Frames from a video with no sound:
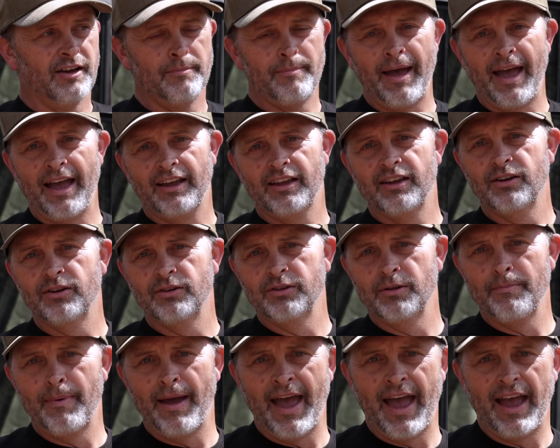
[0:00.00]
back here in
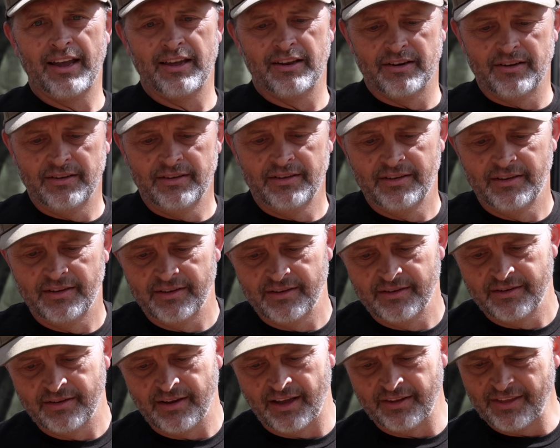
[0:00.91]
the back, and I
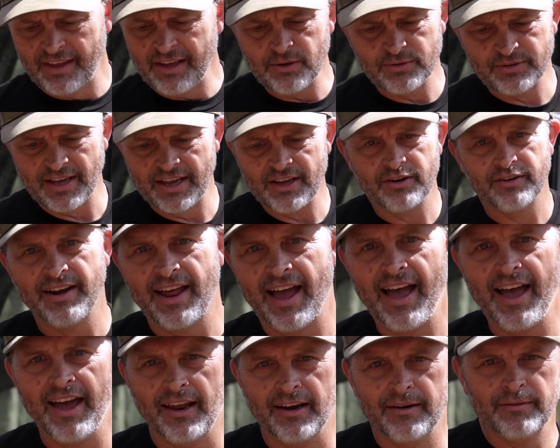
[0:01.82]
think it was 8 or
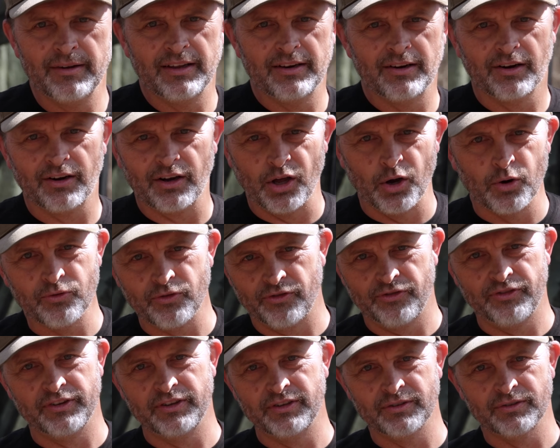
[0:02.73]
9 in a clover
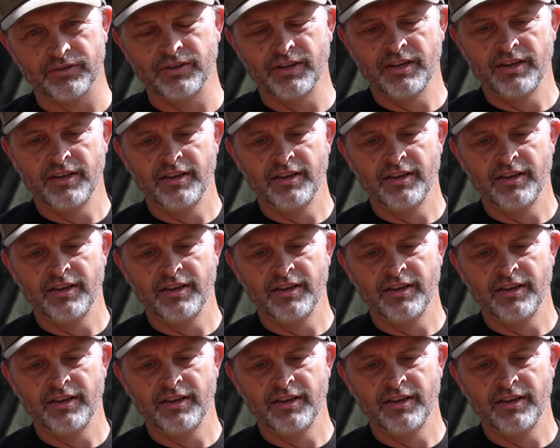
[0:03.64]
field.